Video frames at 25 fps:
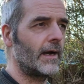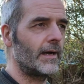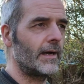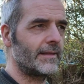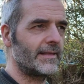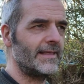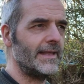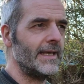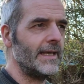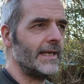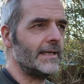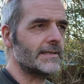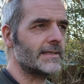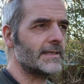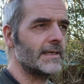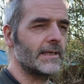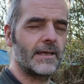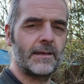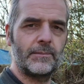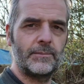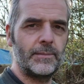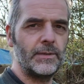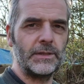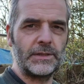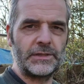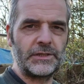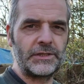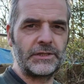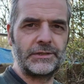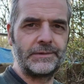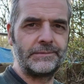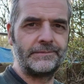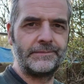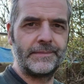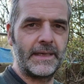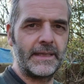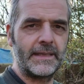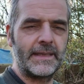think it's like a bush.
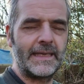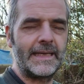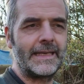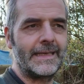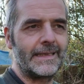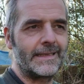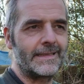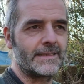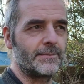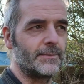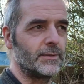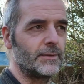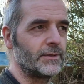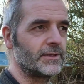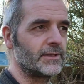I think it is a bush.